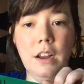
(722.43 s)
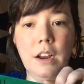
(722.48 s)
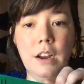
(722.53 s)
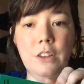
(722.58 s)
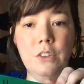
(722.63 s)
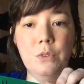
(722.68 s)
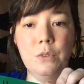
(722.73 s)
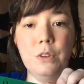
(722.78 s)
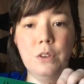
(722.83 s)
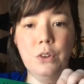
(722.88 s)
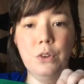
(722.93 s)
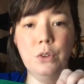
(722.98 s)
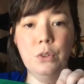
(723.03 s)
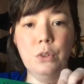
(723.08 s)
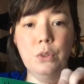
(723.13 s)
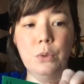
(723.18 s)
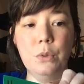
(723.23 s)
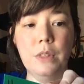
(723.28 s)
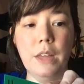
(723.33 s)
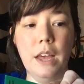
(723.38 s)
And you can
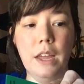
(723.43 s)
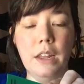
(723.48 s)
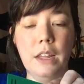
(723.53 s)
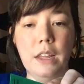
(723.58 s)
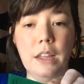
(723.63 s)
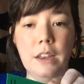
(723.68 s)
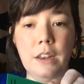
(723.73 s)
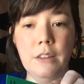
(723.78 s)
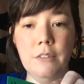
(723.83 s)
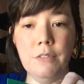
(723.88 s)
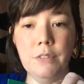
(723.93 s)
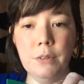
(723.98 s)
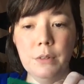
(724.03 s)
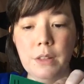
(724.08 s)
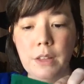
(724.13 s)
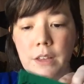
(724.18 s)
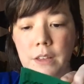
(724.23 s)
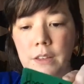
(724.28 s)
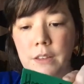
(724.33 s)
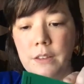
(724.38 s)
glue that in if you
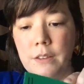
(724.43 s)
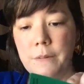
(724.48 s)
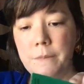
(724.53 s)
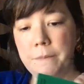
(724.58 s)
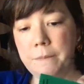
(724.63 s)
like.